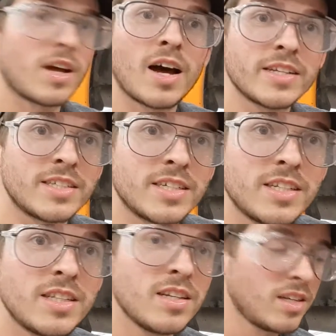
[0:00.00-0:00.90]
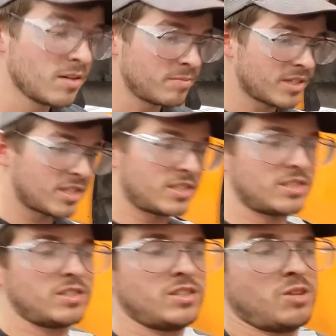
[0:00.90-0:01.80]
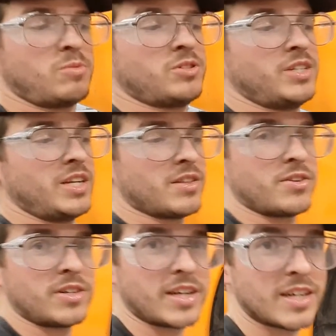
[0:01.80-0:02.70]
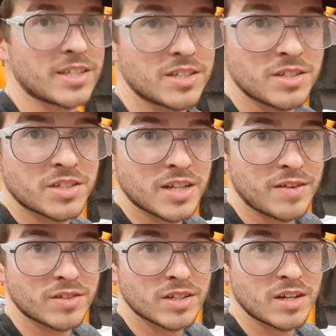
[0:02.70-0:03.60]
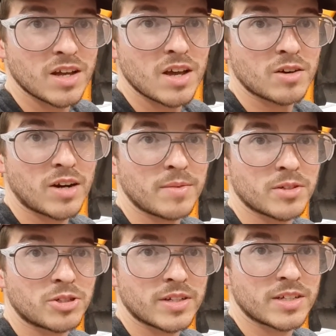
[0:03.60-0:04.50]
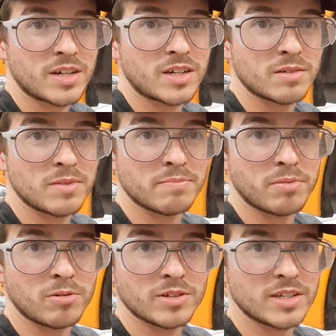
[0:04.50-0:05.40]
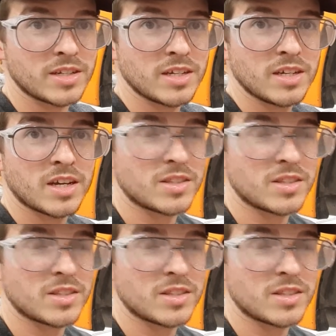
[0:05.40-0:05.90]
I did, because you almost need a third hand because you still have to grab the trailing arm and pull it and